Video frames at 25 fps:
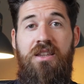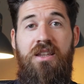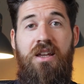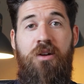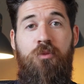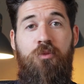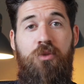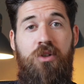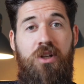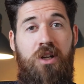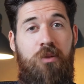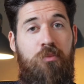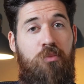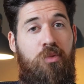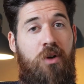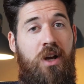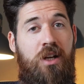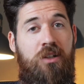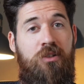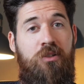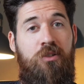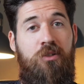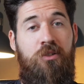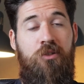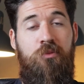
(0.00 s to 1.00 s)
Then we'll get
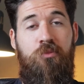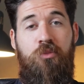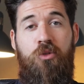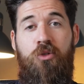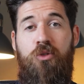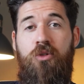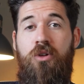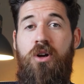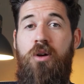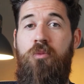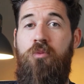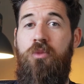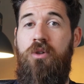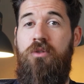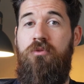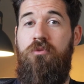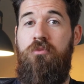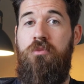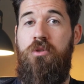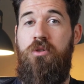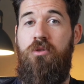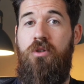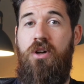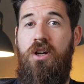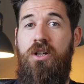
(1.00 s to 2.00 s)
practical and program one
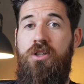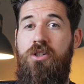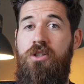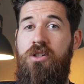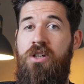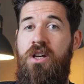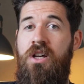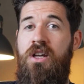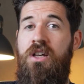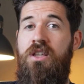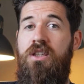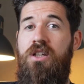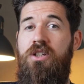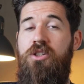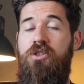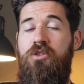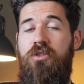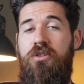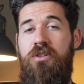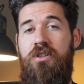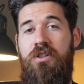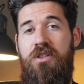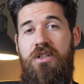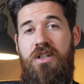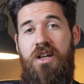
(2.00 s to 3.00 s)
from scratch that
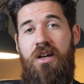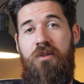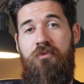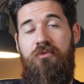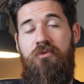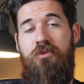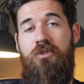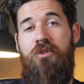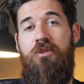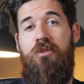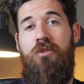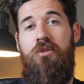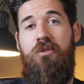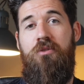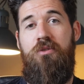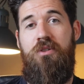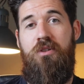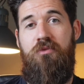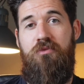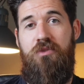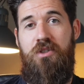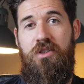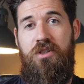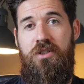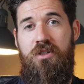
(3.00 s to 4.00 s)
you can adapt for your own
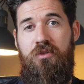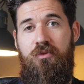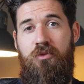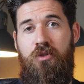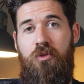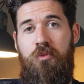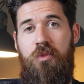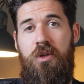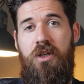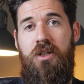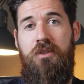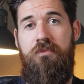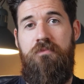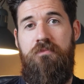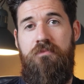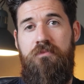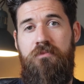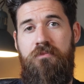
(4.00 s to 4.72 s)
F T C robot.